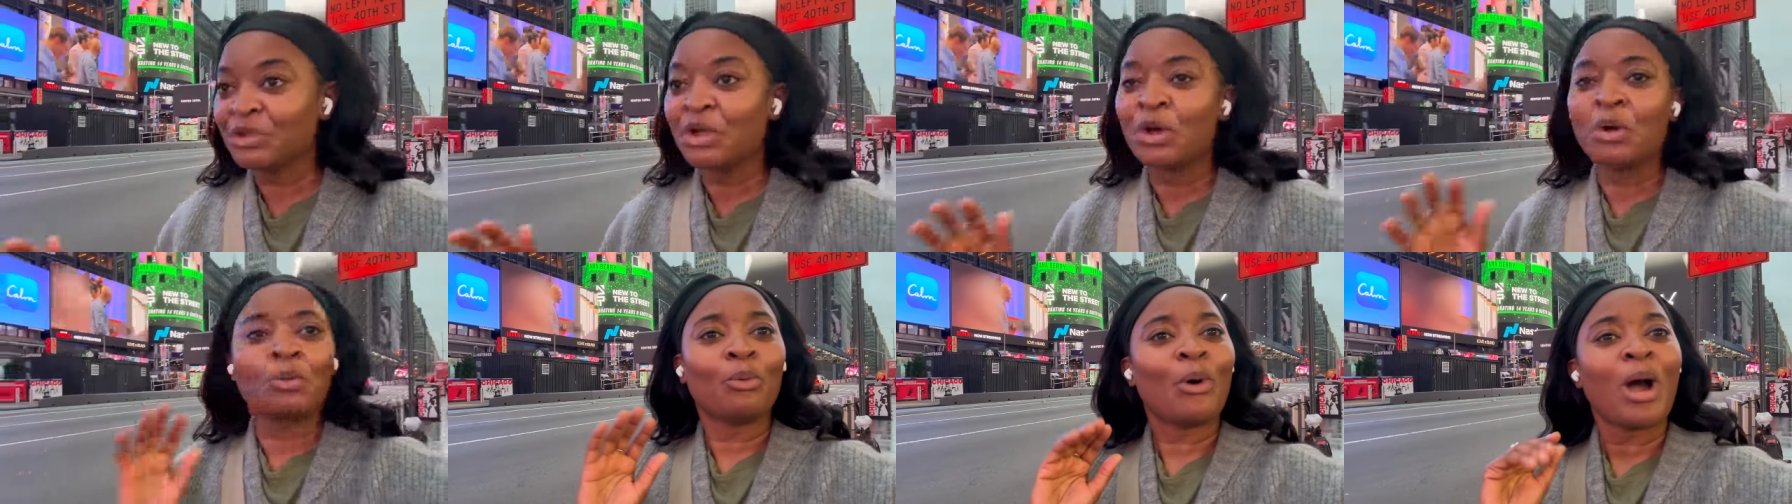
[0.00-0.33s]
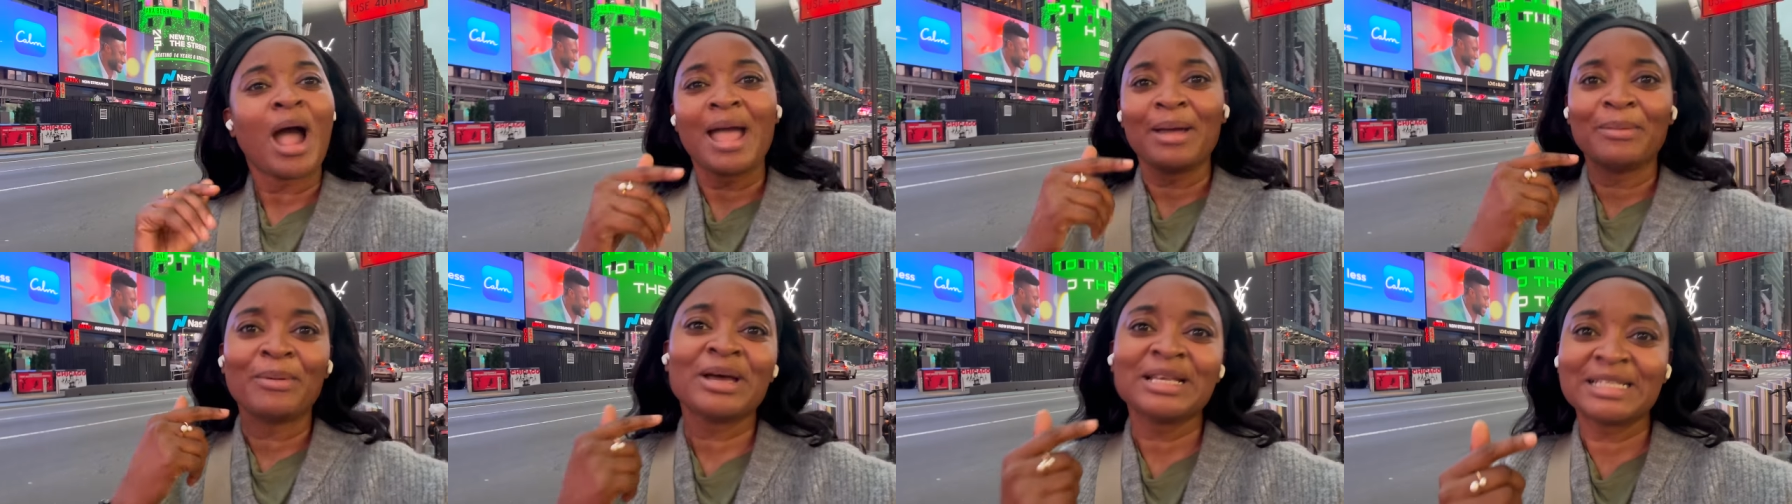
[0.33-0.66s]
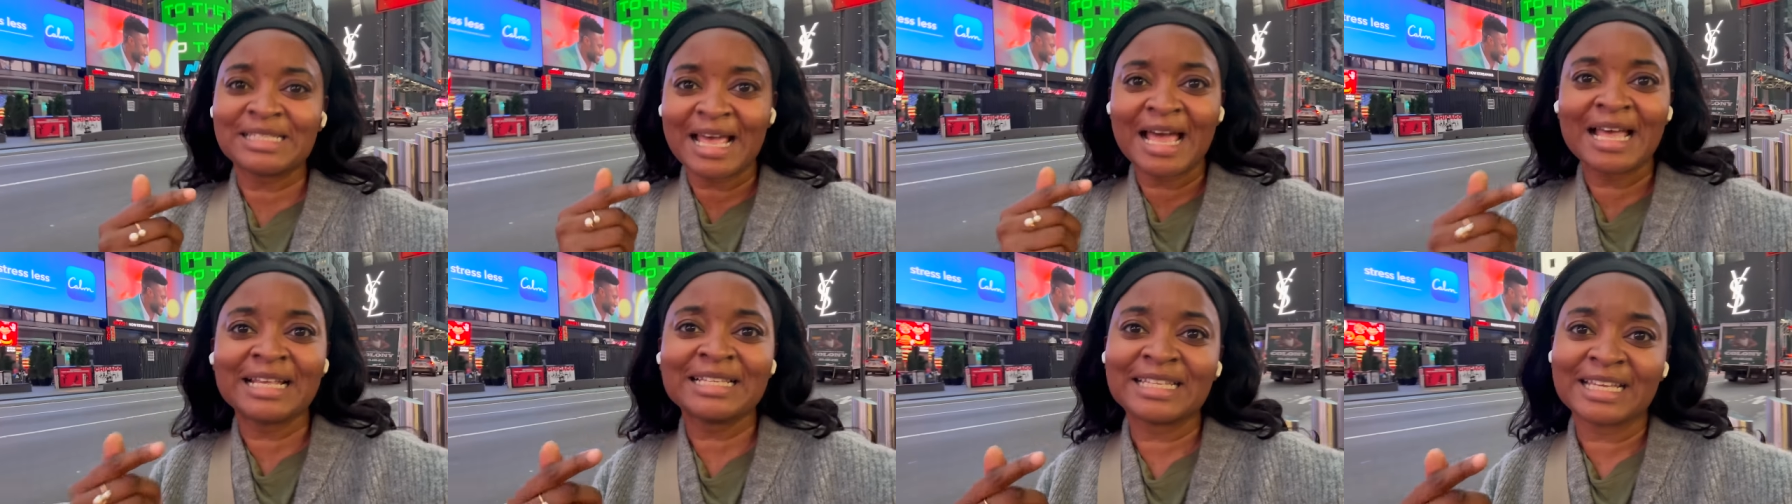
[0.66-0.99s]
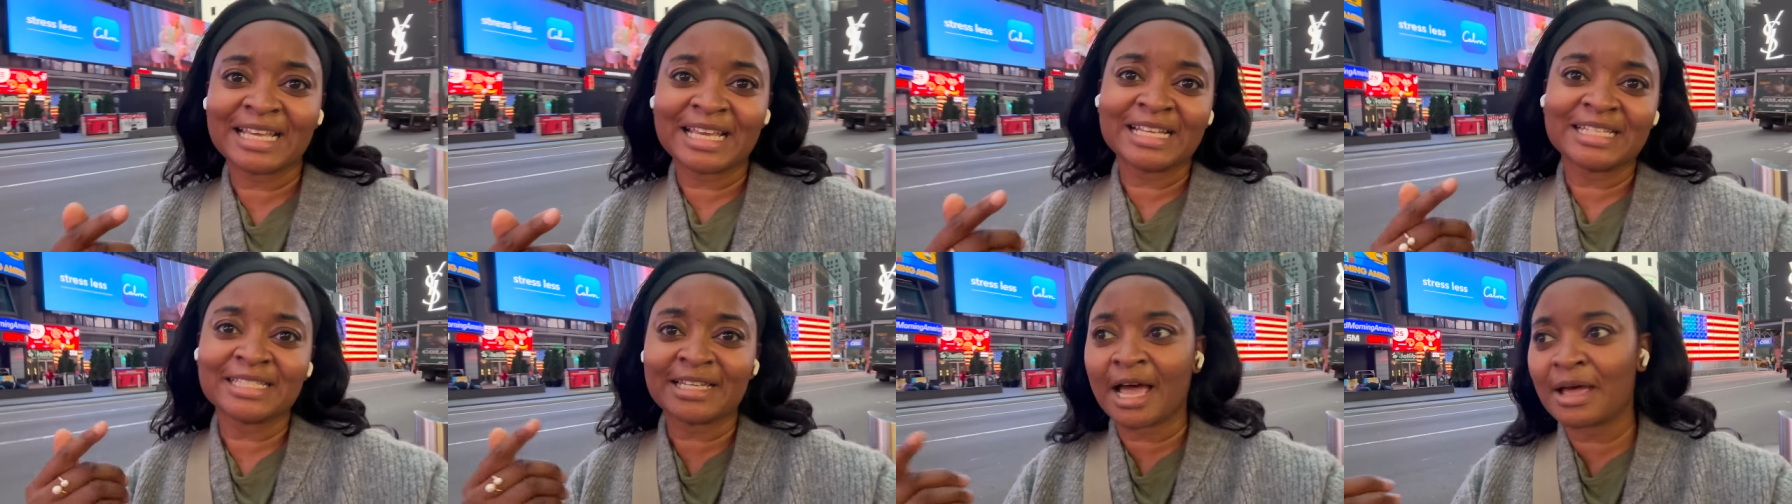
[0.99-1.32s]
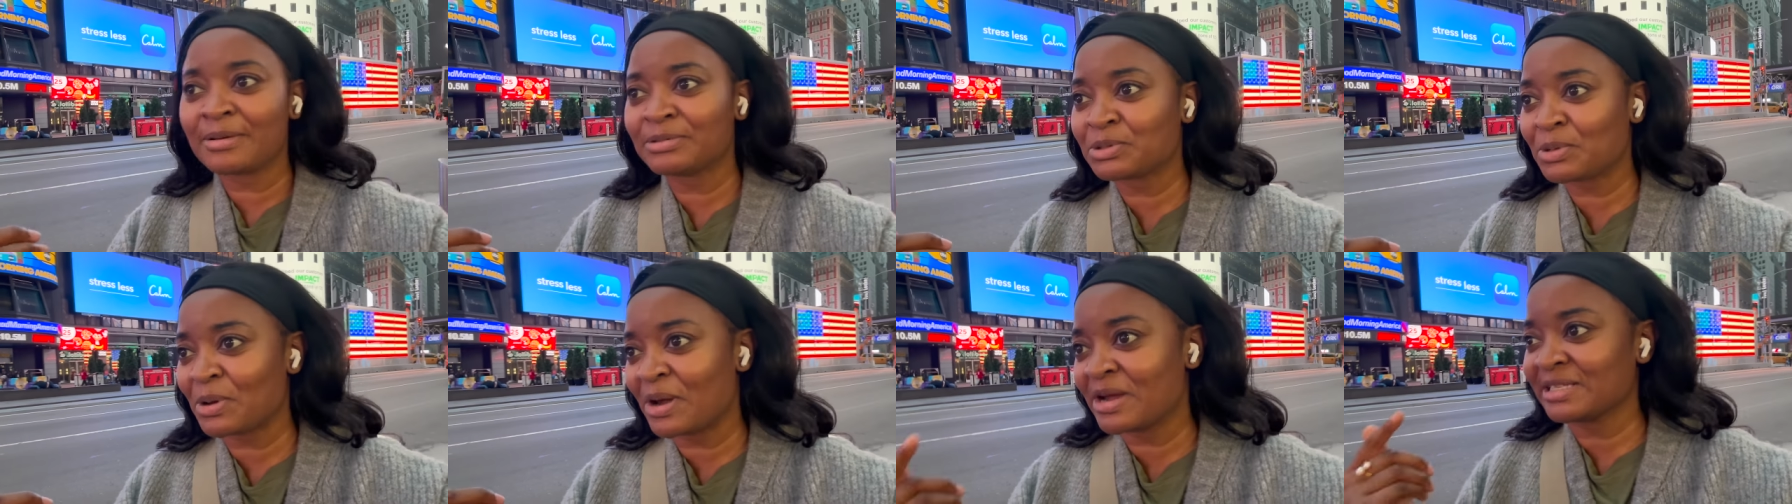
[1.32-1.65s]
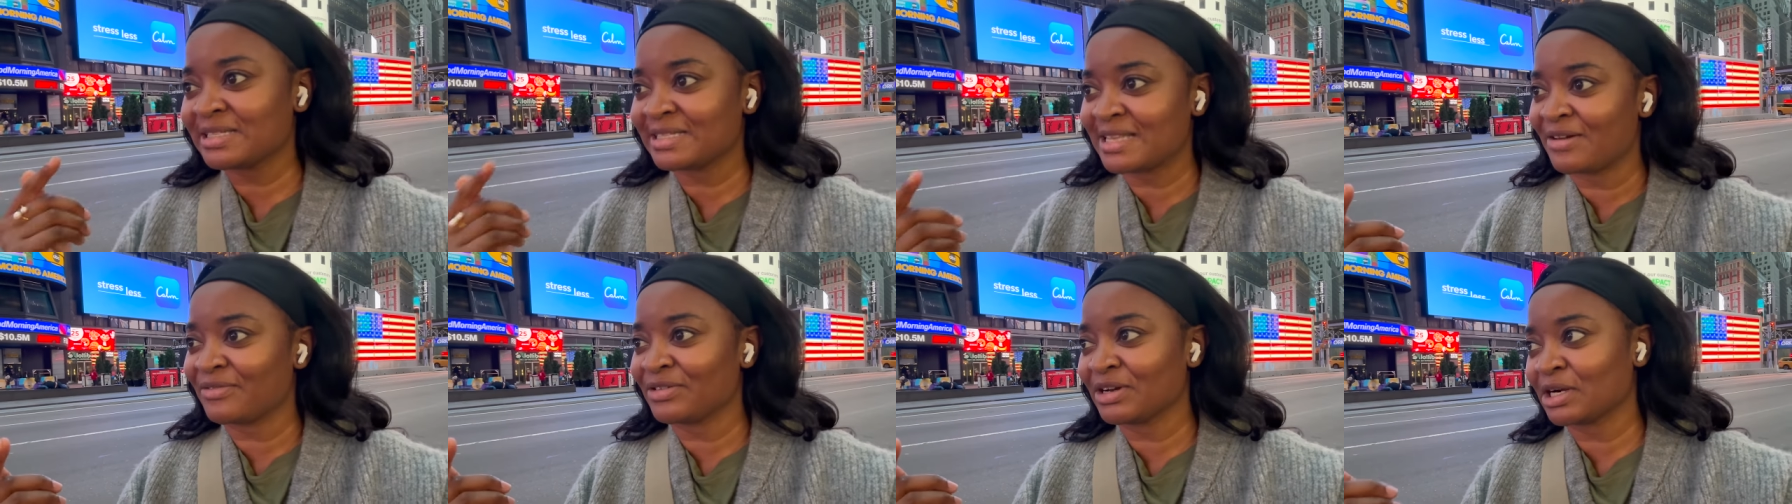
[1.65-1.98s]
why am I standing in Times Square at
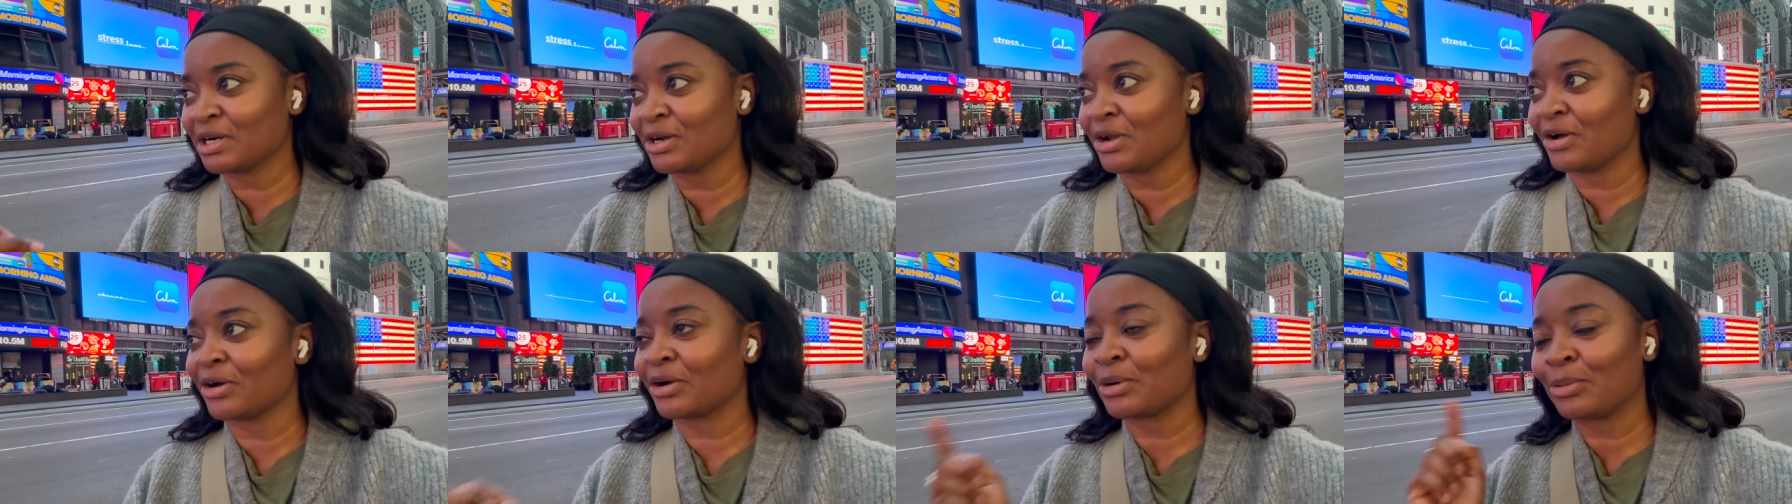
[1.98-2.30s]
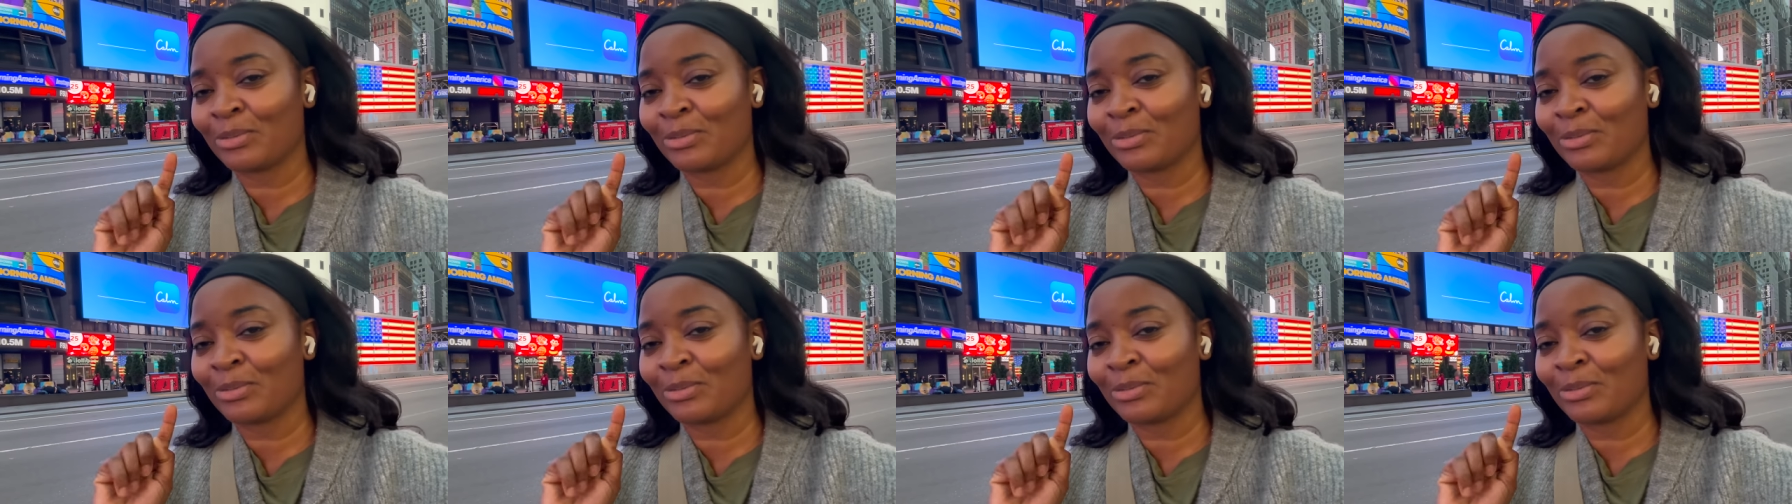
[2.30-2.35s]
seven o'clock?